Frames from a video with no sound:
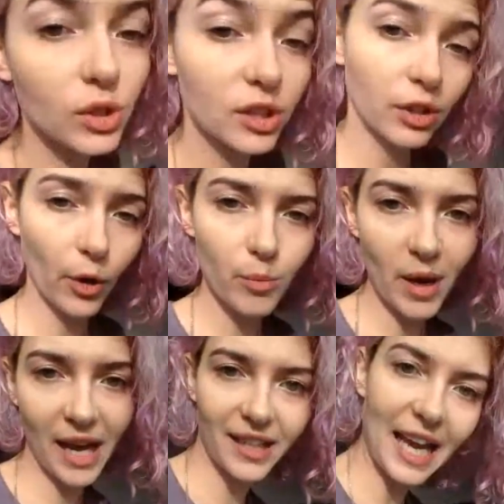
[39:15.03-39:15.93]
can go
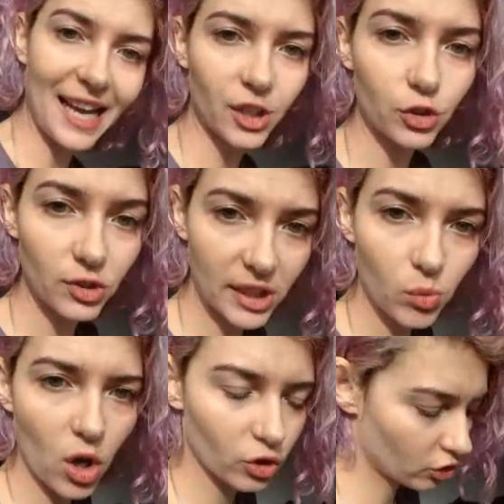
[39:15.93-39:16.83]
back and
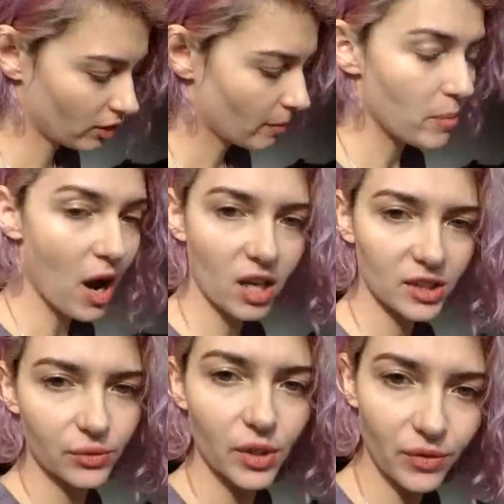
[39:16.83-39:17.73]
rewatch
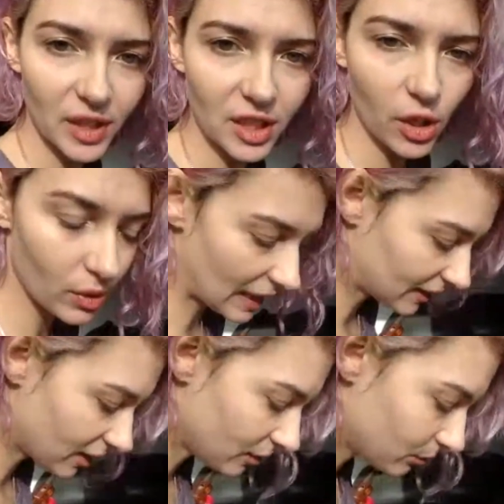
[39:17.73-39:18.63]
parts of the video
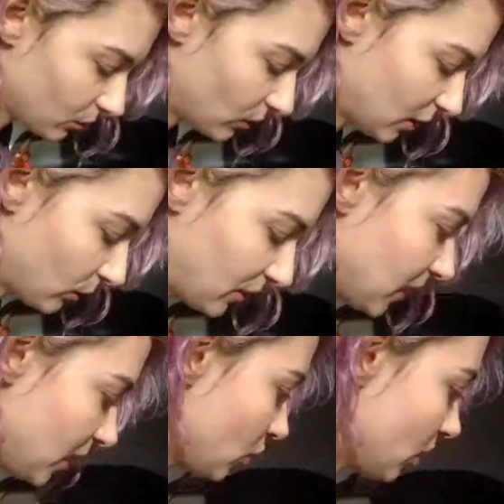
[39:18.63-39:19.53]
later when we
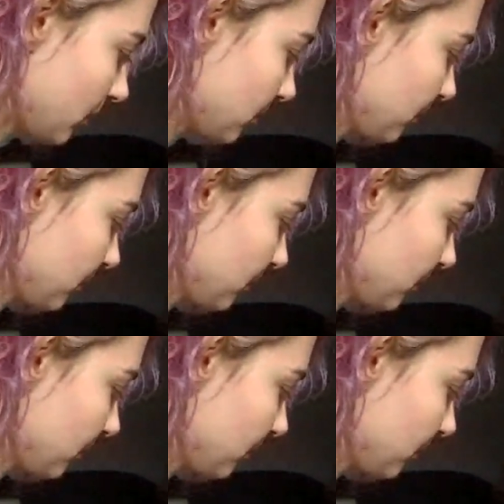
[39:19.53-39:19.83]
finished.